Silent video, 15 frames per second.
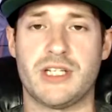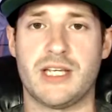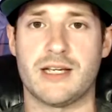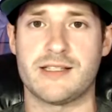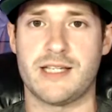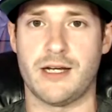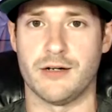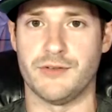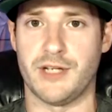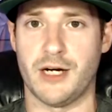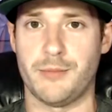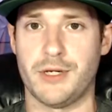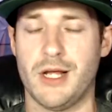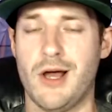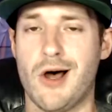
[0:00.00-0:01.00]
kicks here and there.
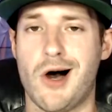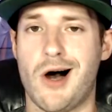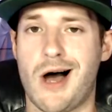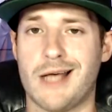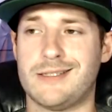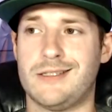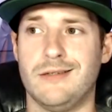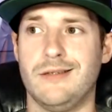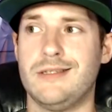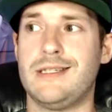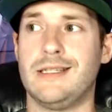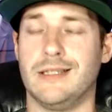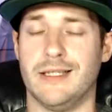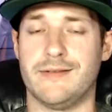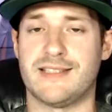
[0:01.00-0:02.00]
But as soon as
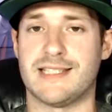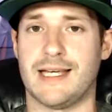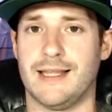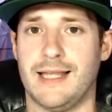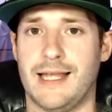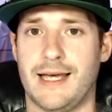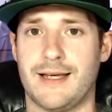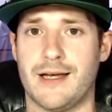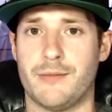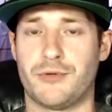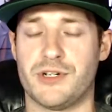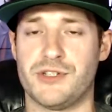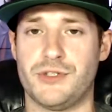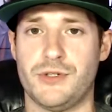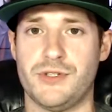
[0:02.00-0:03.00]
he lifts that leg up, or
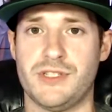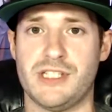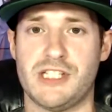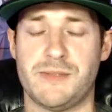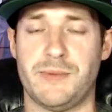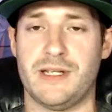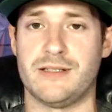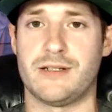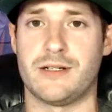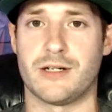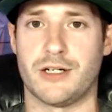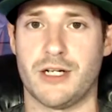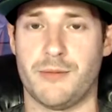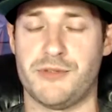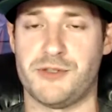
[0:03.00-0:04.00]
as soon as he spins to
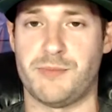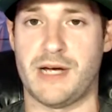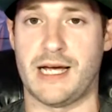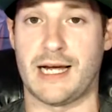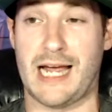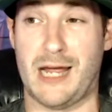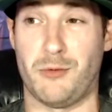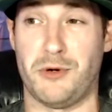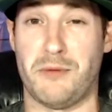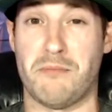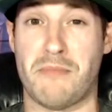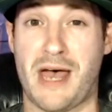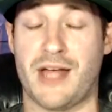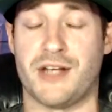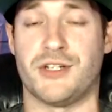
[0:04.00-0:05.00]
turn up his back, I would
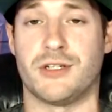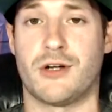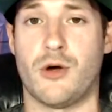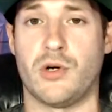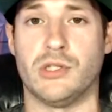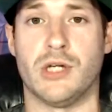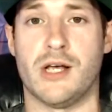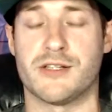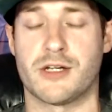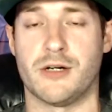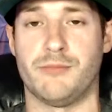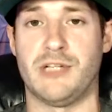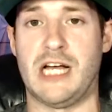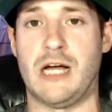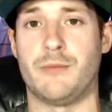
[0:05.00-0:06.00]
imagine Cody Law is
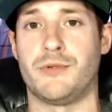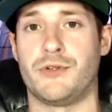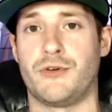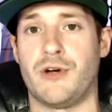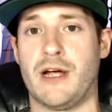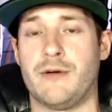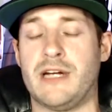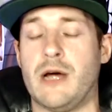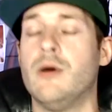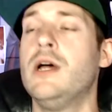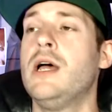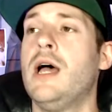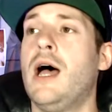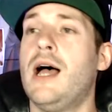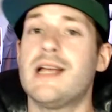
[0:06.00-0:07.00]
going to plow him to the ground. Now,
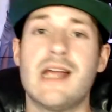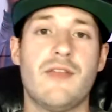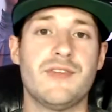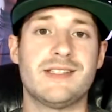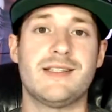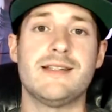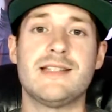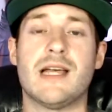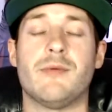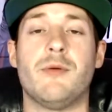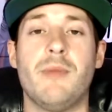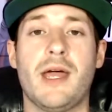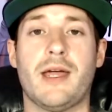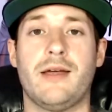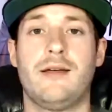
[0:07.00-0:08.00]
again, this is
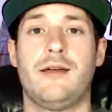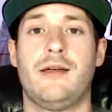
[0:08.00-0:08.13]
MMA.